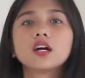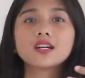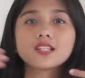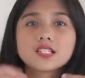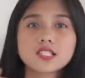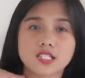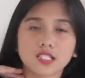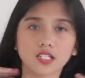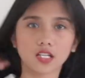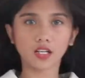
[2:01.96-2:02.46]

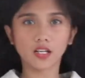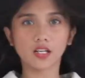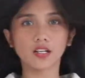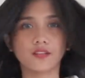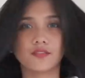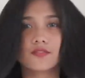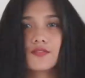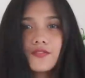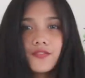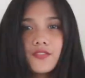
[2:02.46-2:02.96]
and this
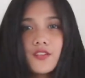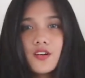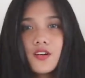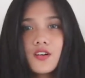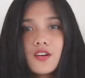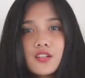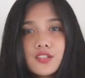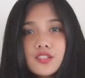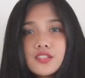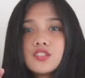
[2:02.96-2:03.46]
one
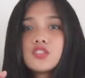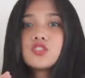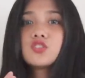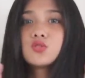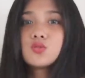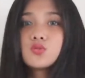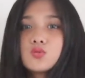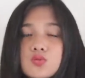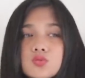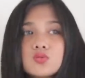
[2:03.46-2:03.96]
is more
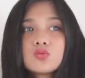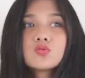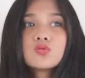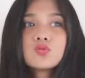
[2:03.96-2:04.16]
of a